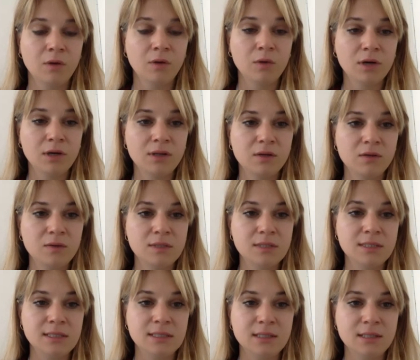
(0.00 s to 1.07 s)
work at the
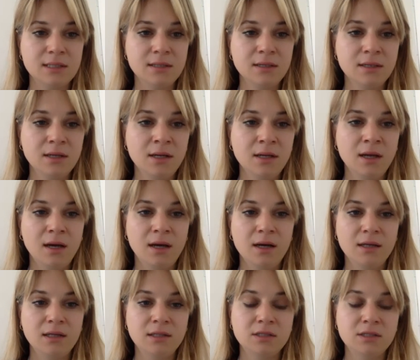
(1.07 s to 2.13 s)
OECD,
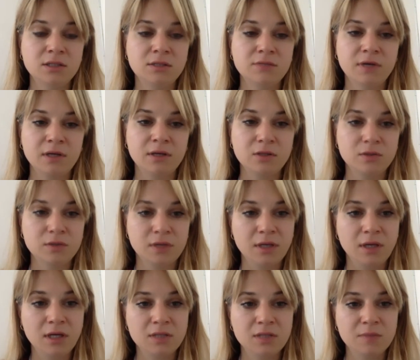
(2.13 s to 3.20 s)
in addition to regulatory
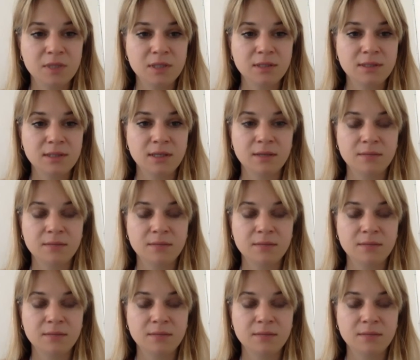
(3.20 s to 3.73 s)
engagement,